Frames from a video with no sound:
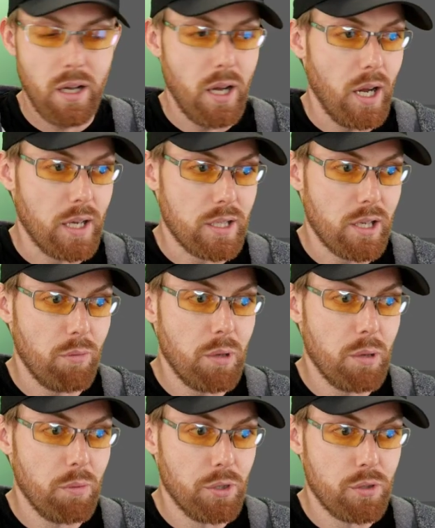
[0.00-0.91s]
I tell
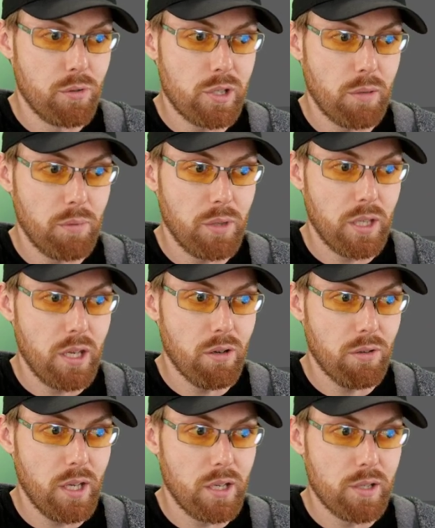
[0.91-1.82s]
people to do something
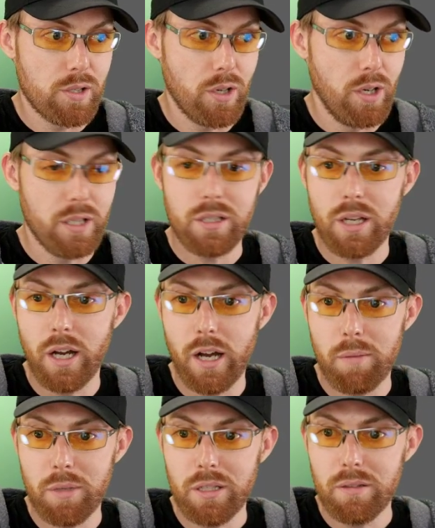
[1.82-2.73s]
here that is
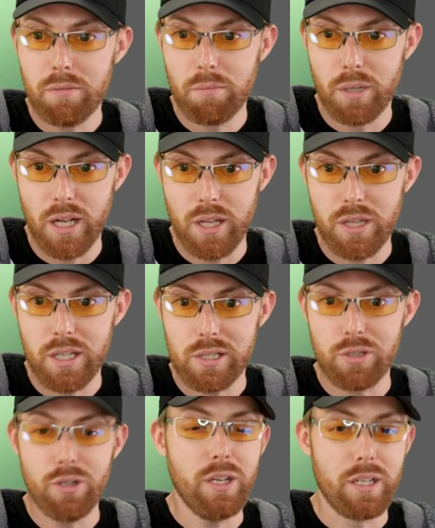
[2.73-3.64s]
uncommon, but I think
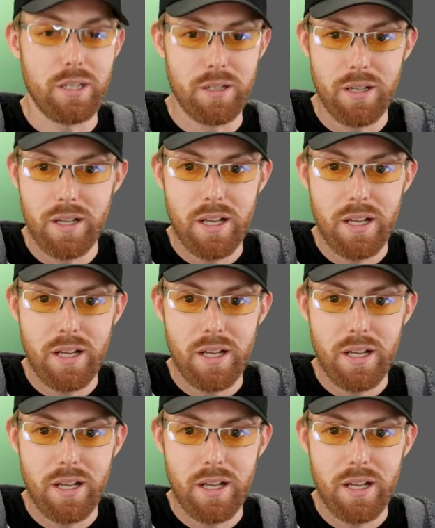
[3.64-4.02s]
is good